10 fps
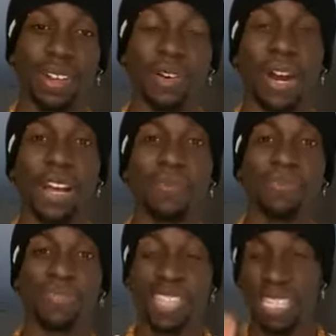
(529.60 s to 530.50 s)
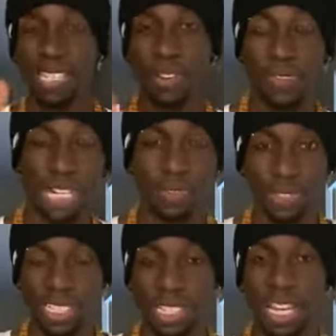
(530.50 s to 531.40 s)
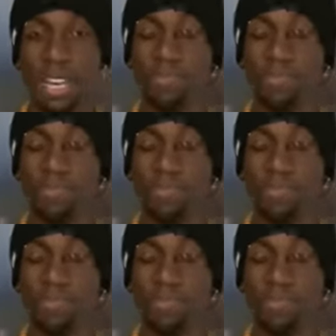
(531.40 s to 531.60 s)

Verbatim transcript: All right? That's the advice for today.